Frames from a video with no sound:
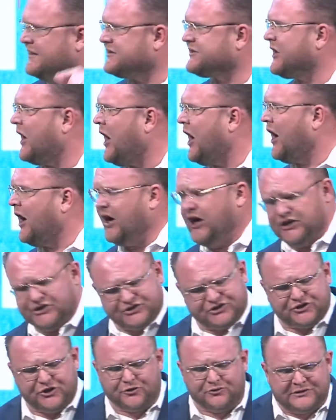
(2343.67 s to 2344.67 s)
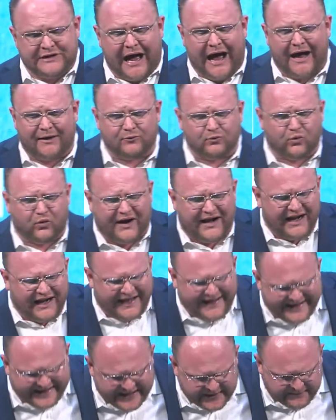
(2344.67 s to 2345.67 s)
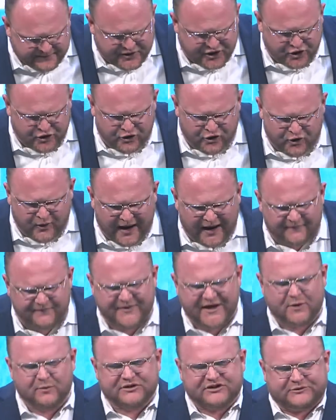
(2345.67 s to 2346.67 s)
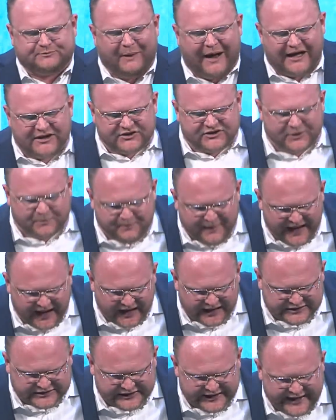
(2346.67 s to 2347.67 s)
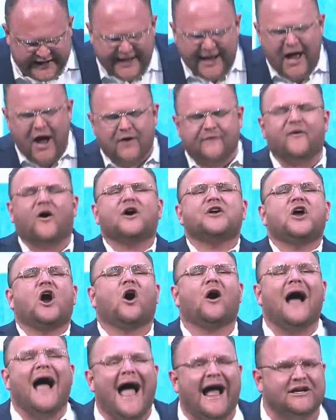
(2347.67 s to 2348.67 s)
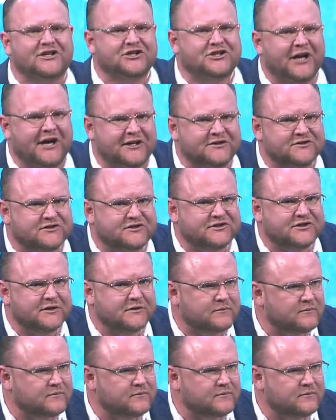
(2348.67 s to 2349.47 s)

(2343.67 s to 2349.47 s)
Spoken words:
tongues do not relieve you of the responsibility for your actions.